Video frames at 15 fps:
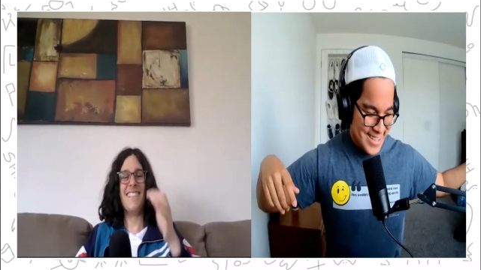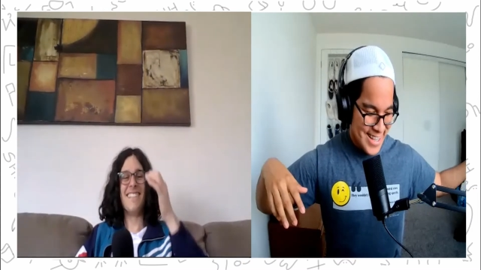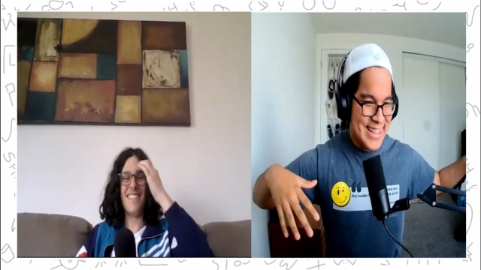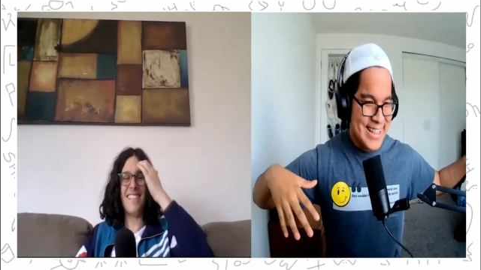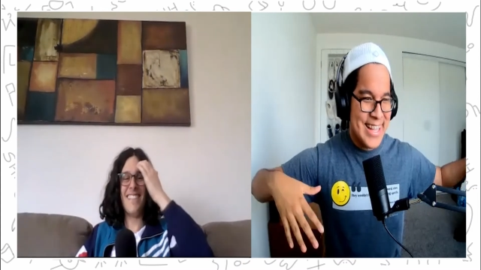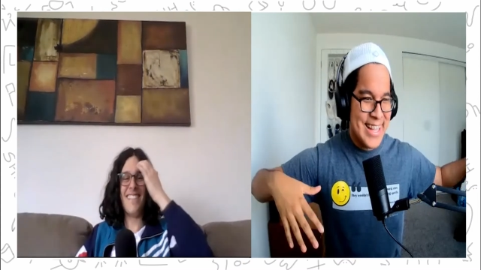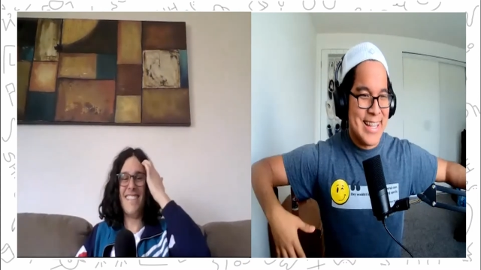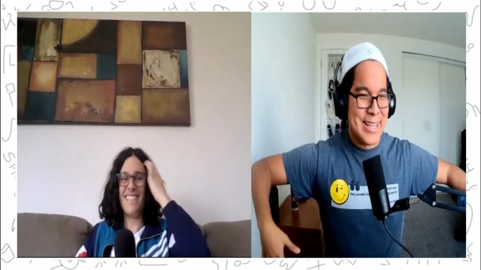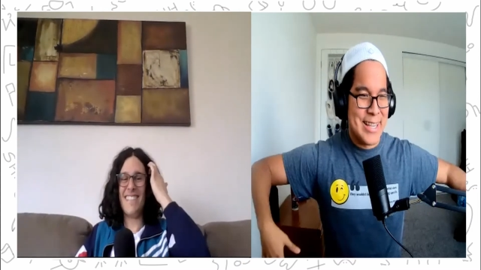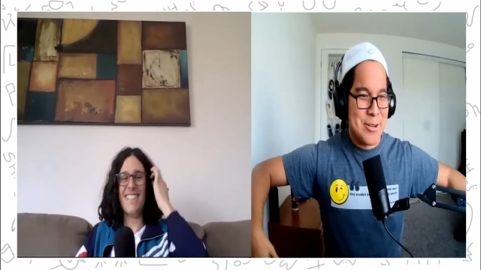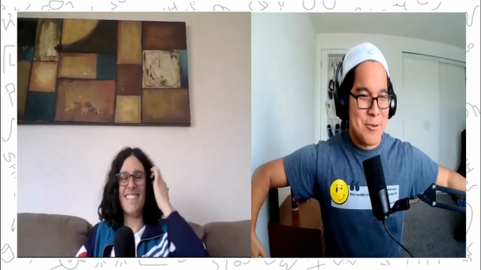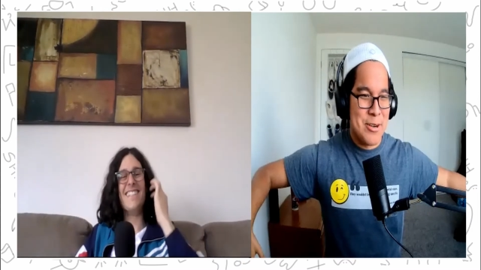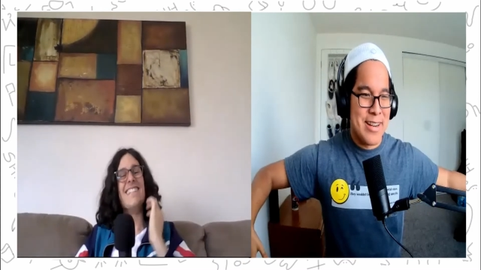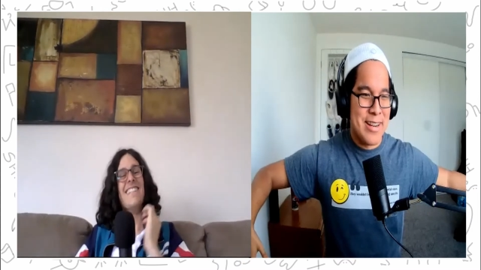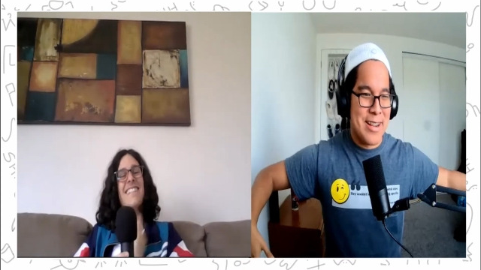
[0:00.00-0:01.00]
Speaker 1: and then like
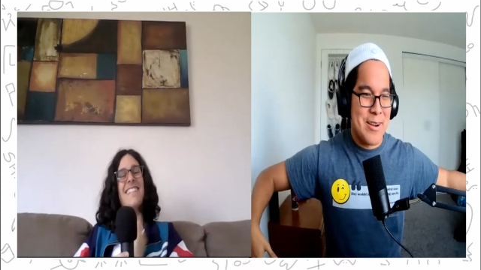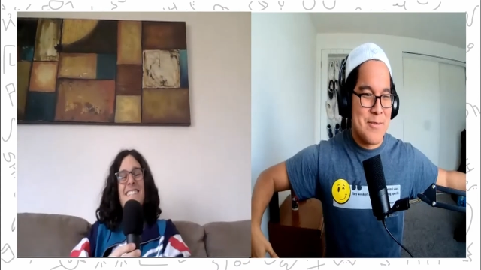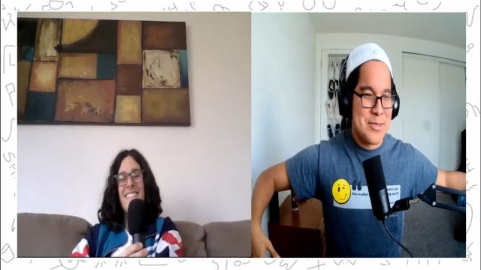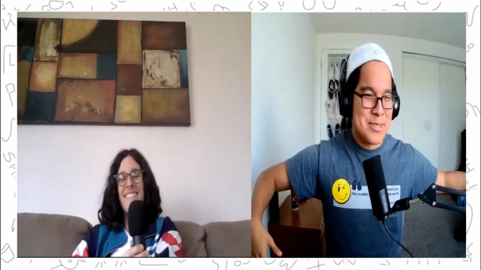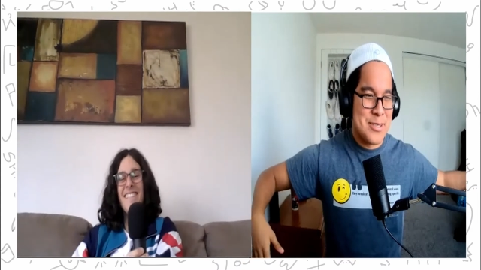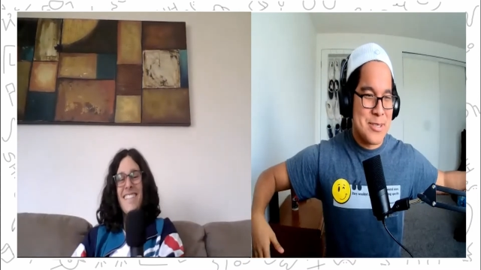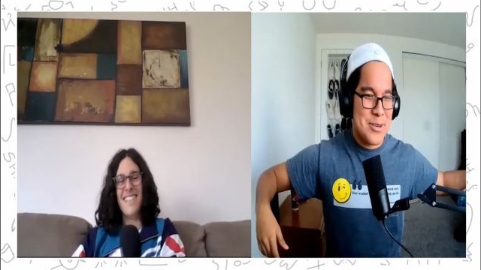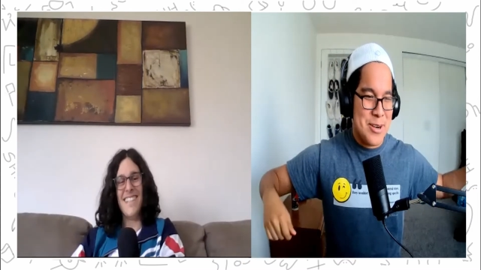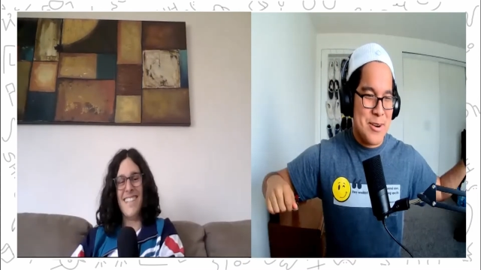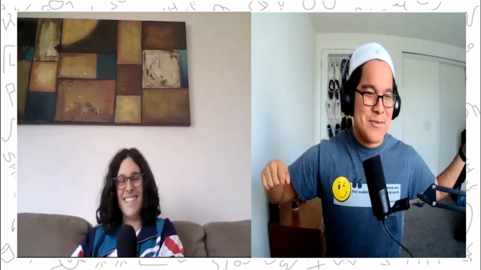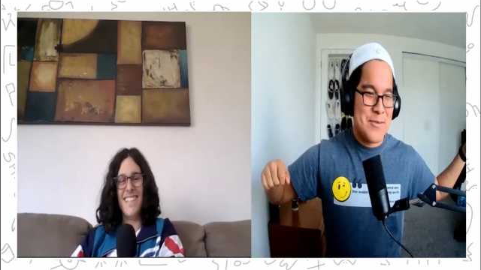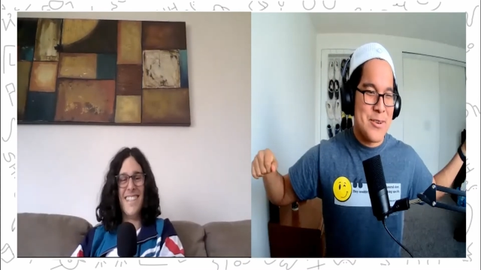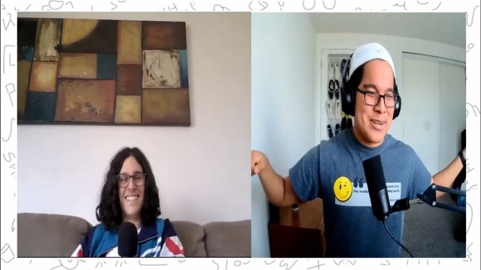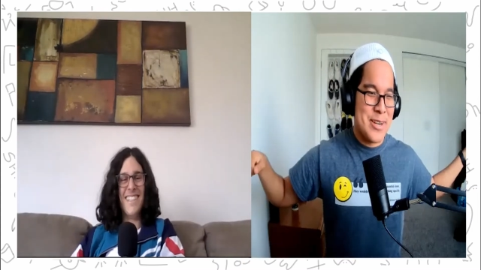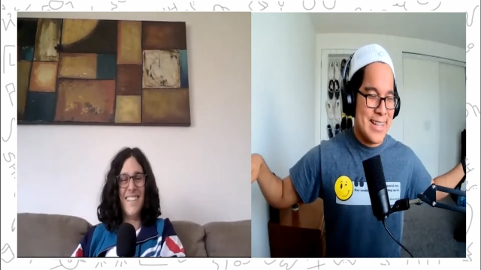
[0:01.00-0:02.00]
you're in the covers, you're
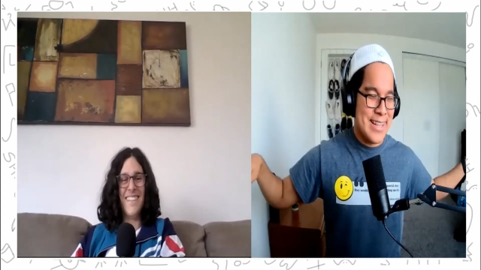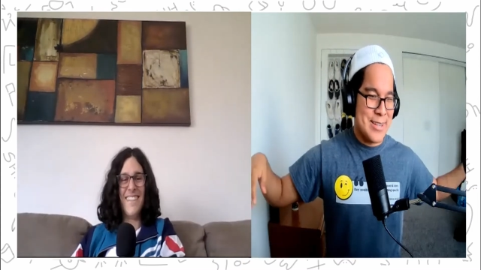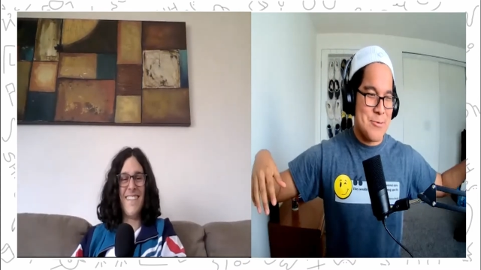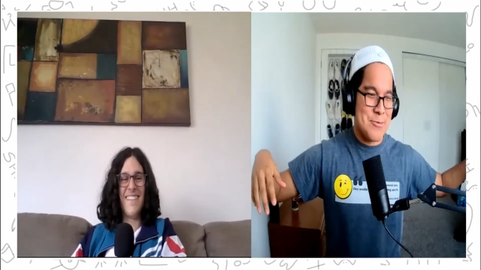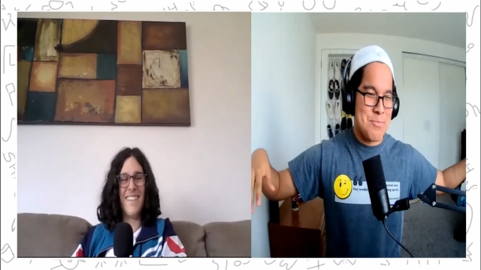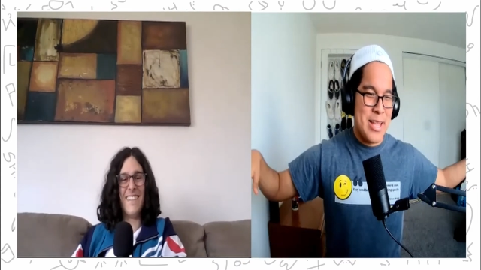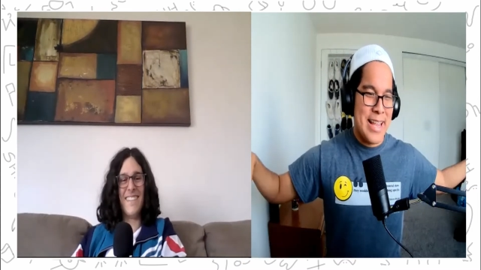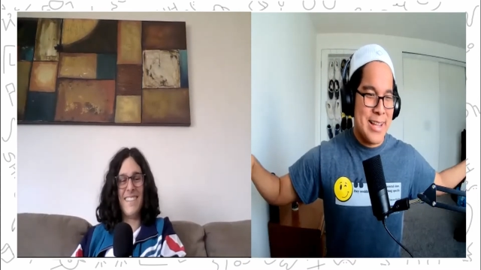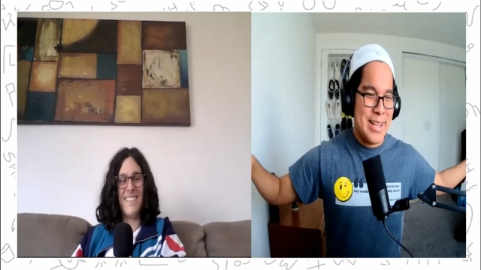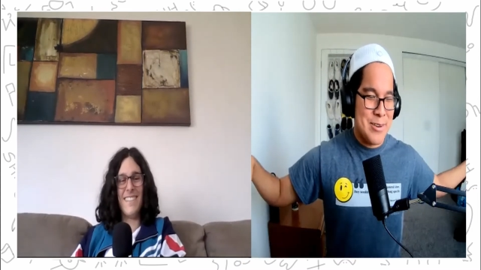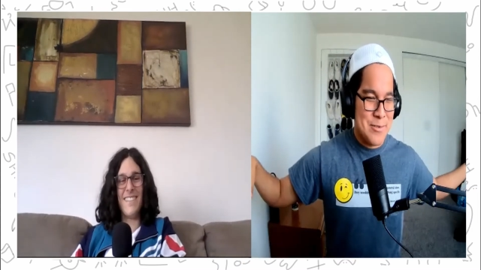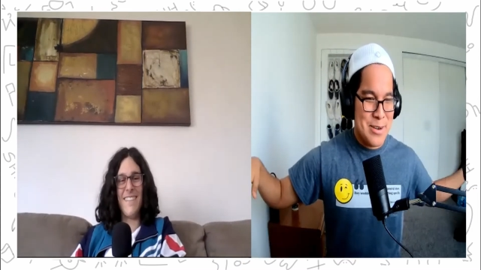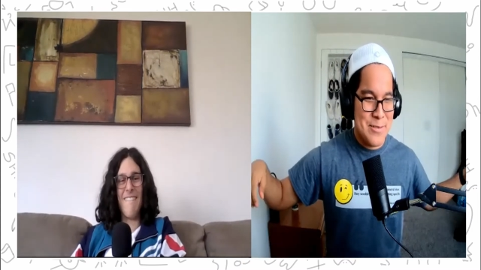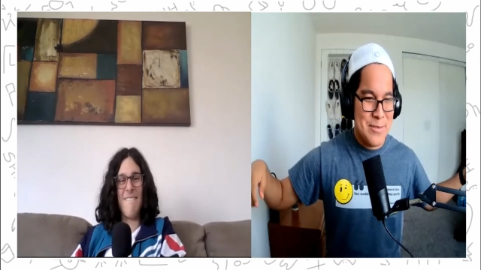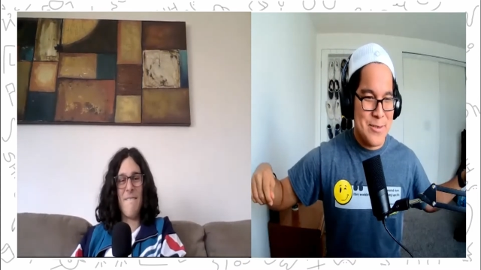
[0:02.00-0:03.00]
covered in like your blanket
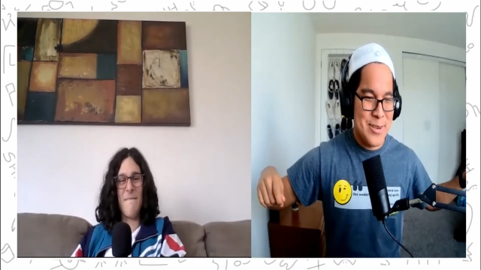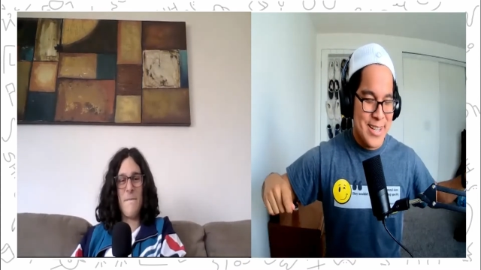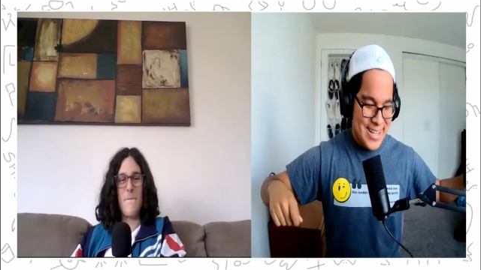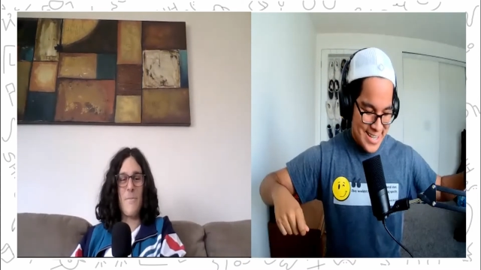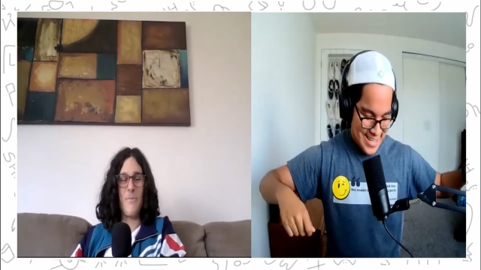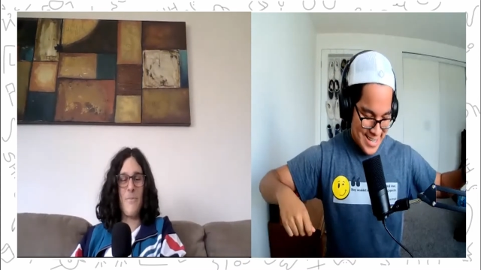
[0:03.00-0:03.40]
or whatever,